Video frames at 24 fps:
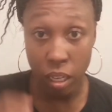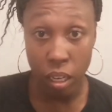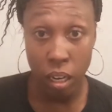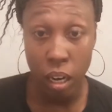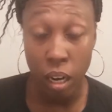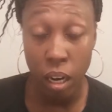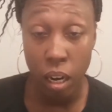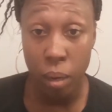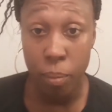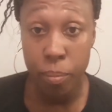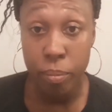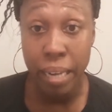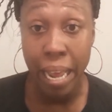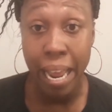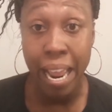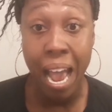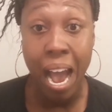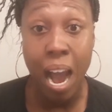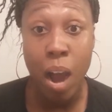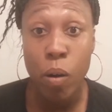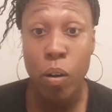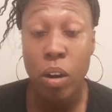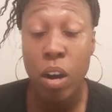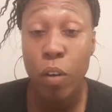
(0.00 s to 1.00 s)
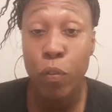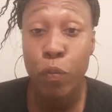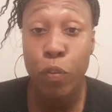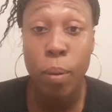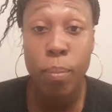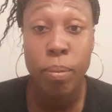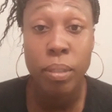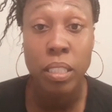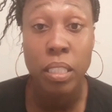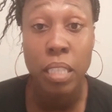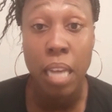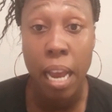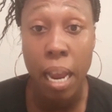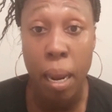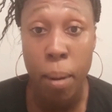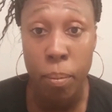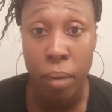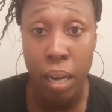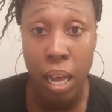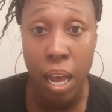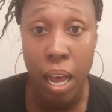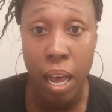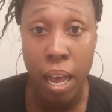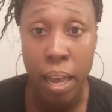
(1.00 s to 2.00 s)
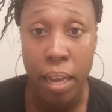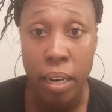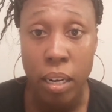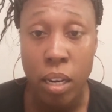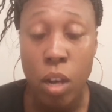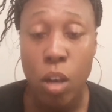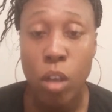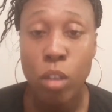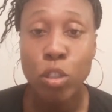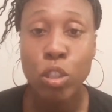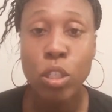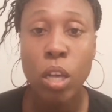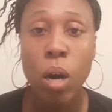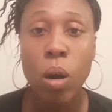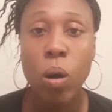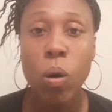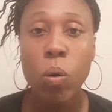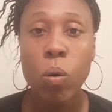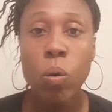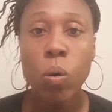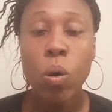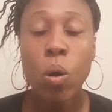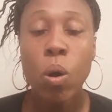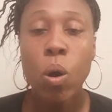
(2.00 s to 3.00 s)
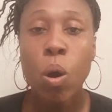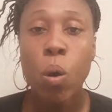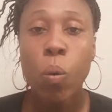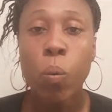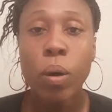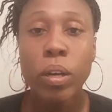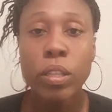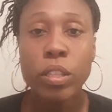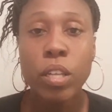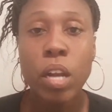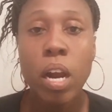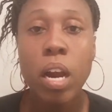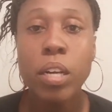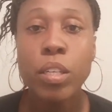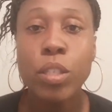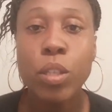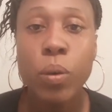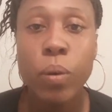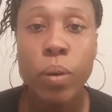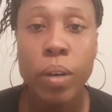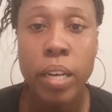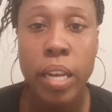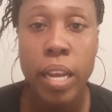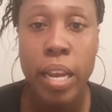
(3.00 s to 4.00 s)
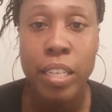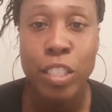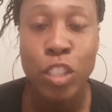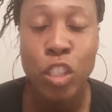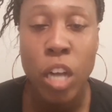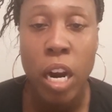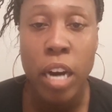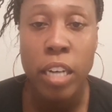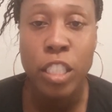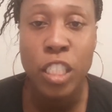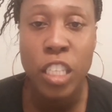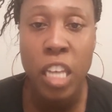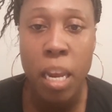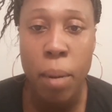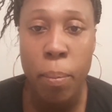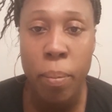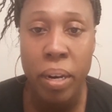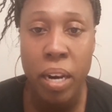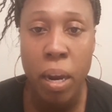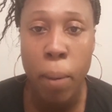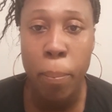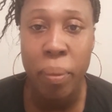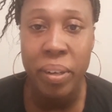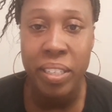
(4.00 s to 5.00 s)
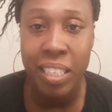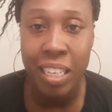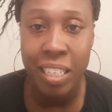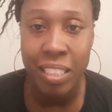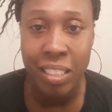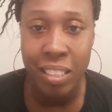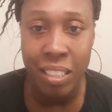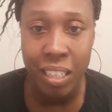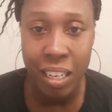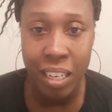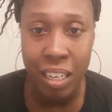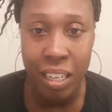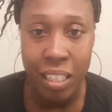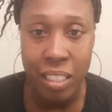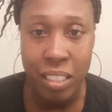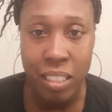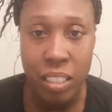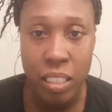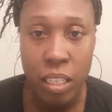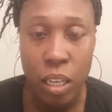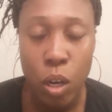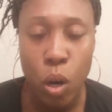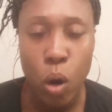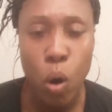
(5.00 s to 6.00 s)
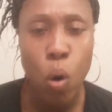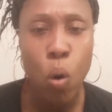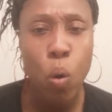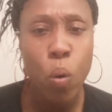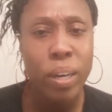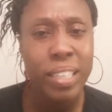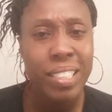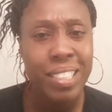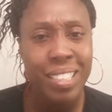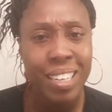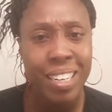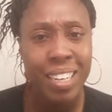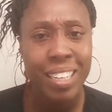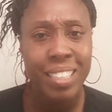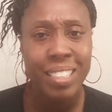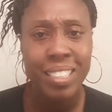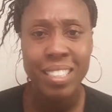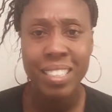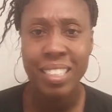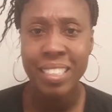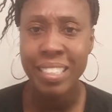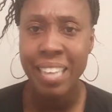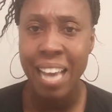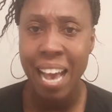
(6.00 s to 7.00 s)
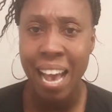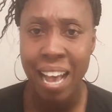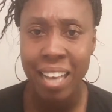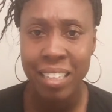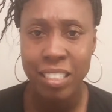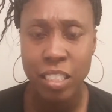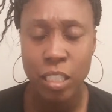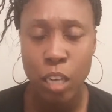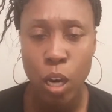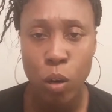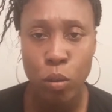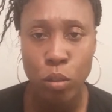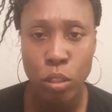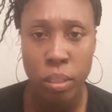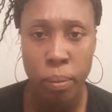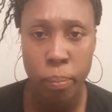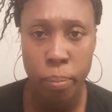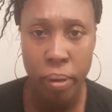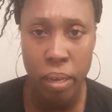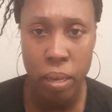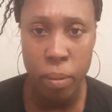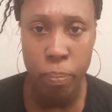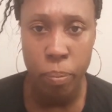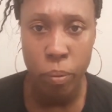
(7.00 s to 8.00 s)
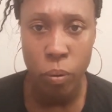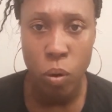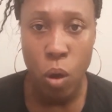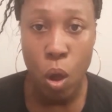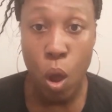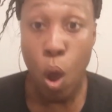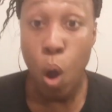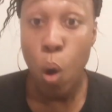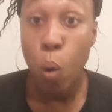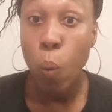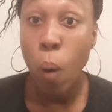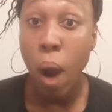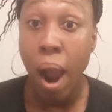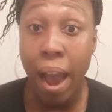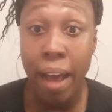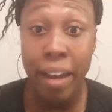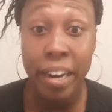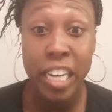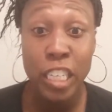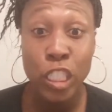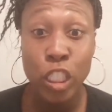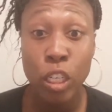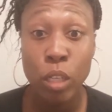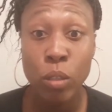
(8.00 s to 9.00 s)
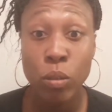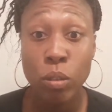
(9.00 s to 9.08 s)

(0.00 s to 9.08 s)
they all come from the same line. So what they're doing is they're teaming up against us. Who is us? God's chosen people. Why are they